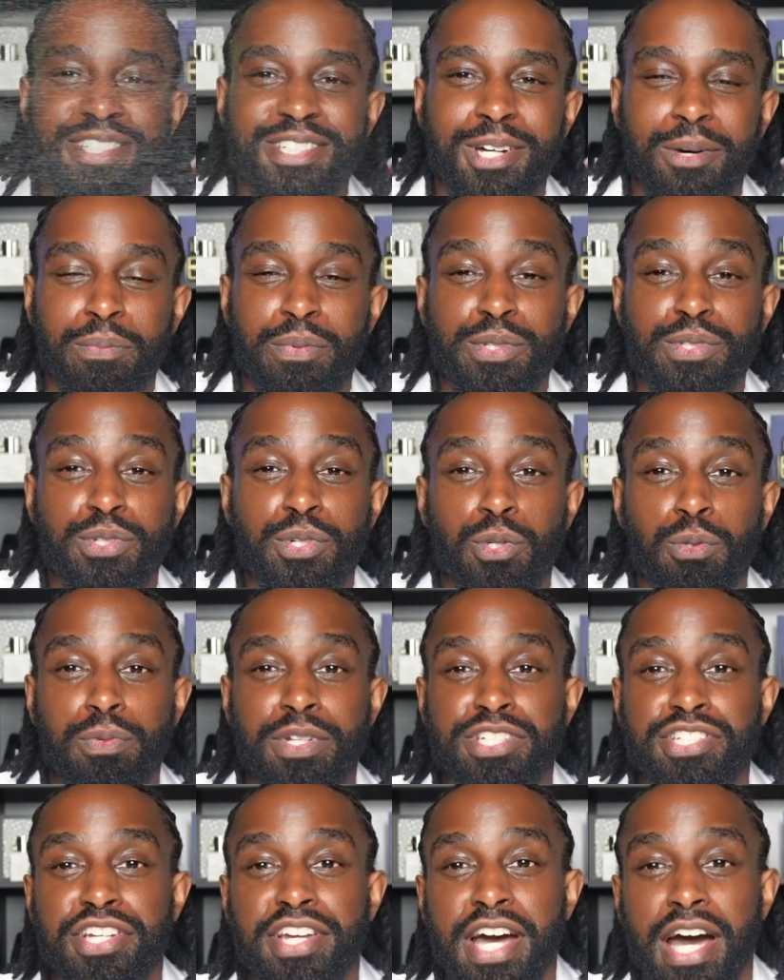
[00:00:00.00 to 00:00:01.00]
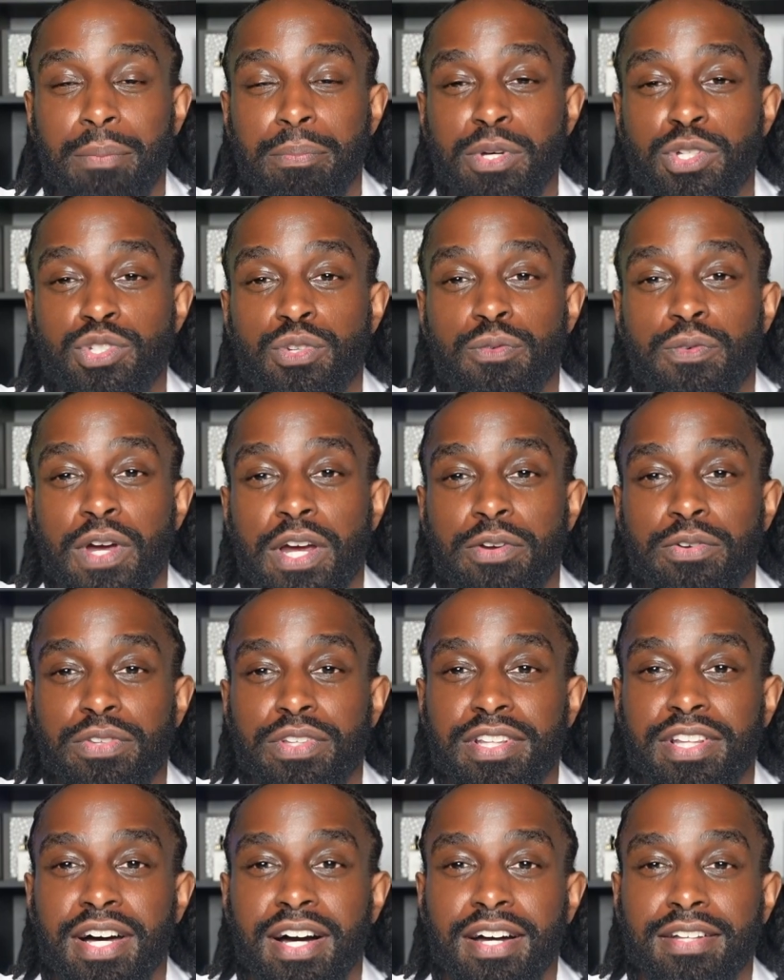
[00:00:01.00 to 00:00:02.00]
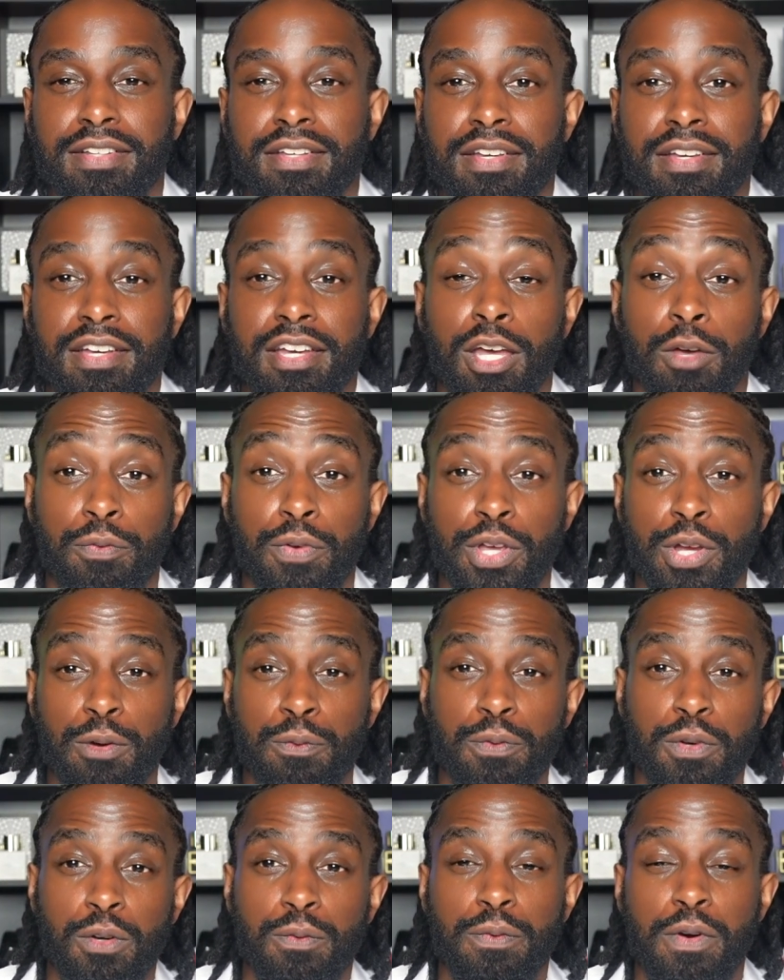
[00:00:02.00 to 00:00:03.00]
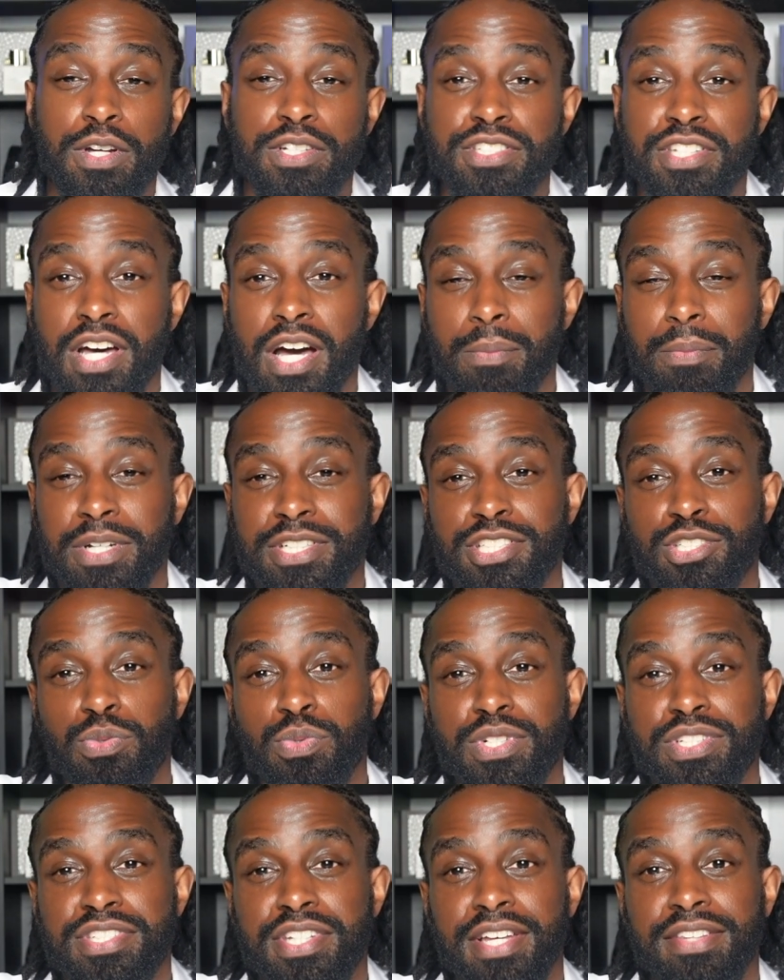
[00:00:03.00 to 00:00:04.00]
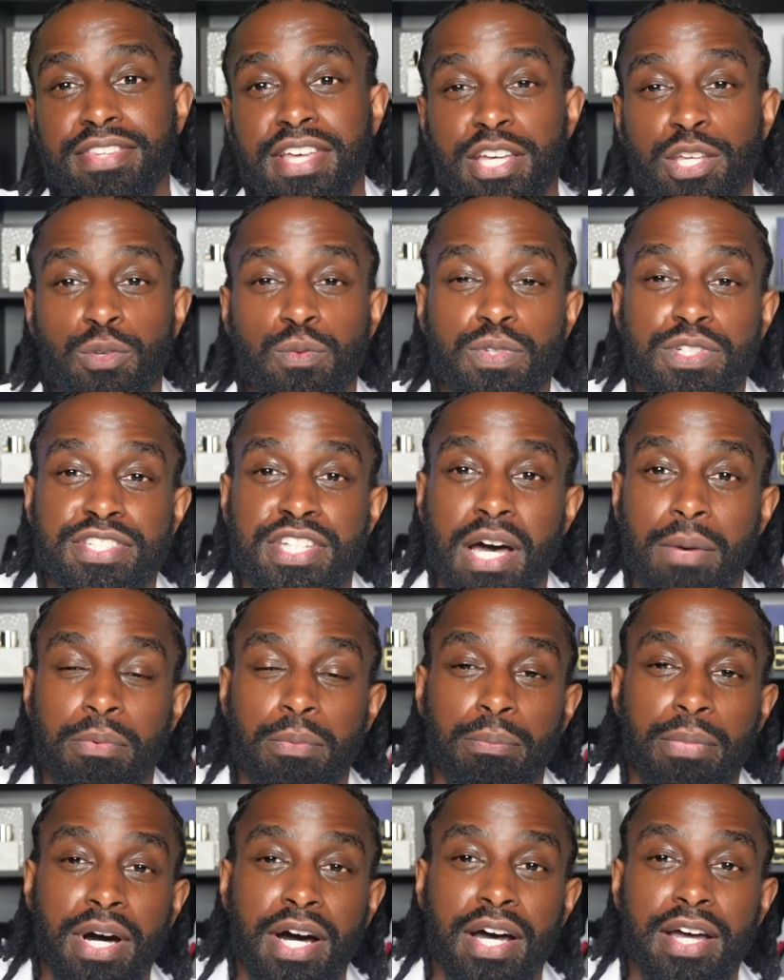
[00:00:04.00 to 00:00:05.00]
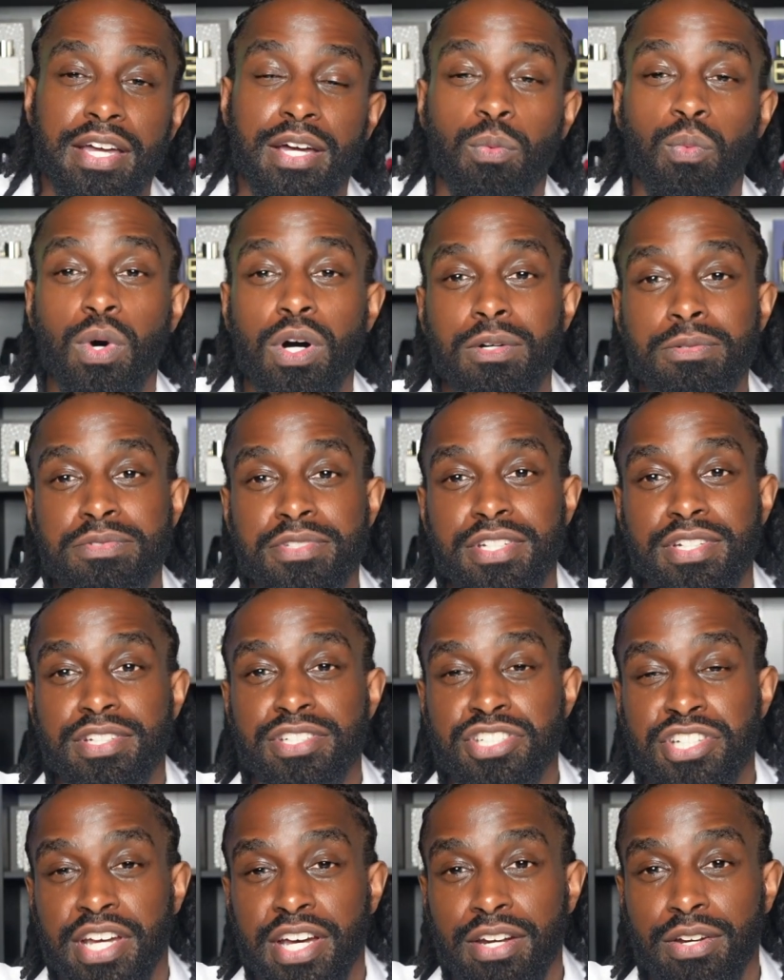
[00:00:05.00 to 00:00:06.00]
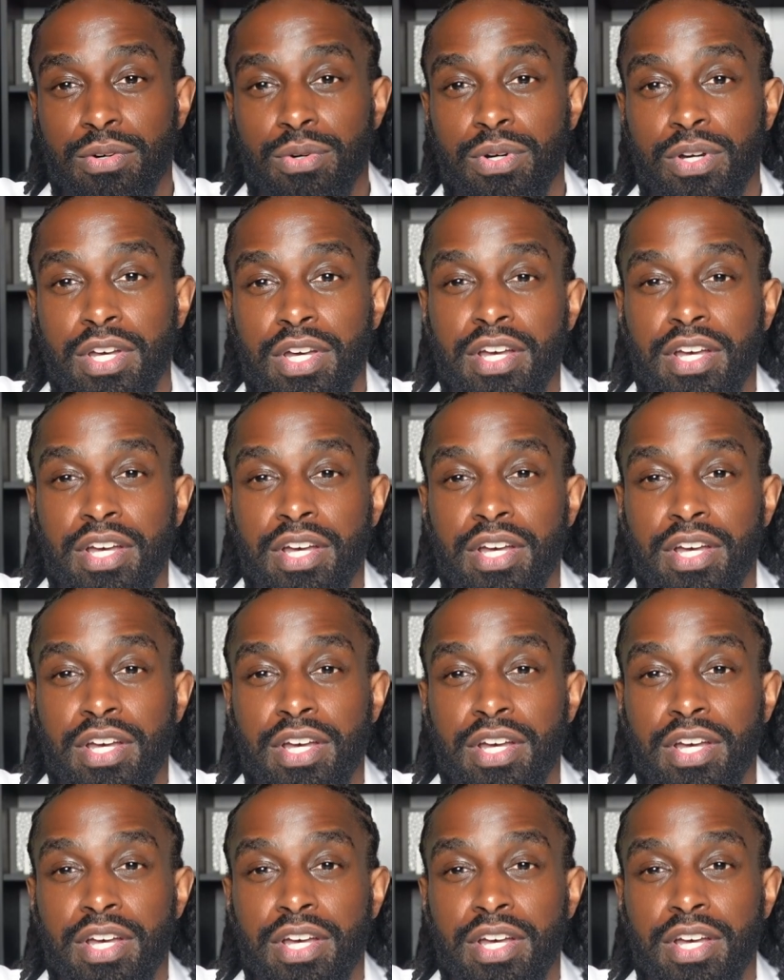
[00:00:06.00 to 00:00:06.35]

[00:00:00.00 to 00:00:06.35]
What's up YouTube? This your guy Mills of Fragrantly Locd. If you're here for the first time, I just want to say thank you for stopping by and welcome to the channel.